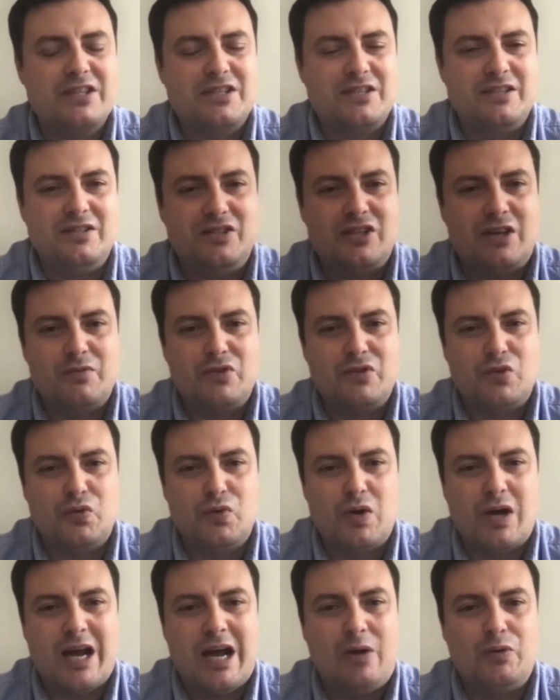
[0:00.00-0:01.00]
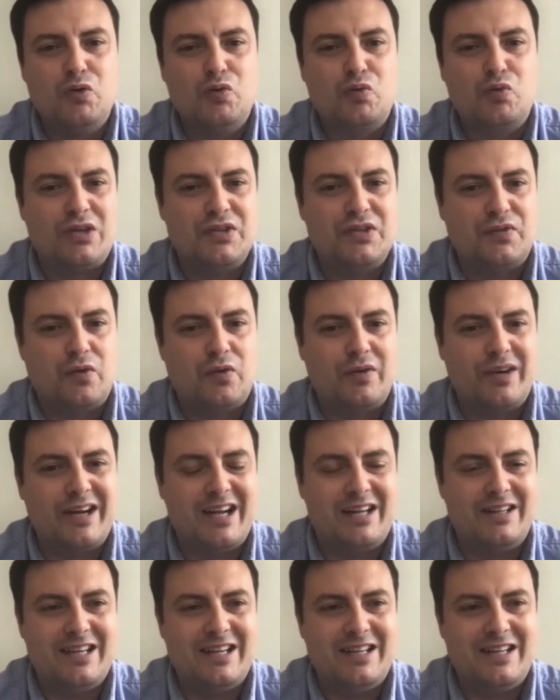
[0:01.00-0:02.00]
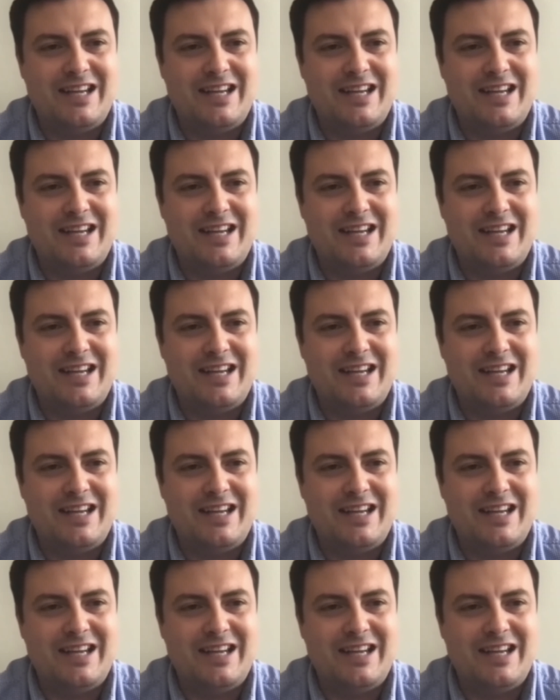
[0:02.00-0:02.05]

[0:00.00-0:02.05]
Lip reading: in terms to how to transform the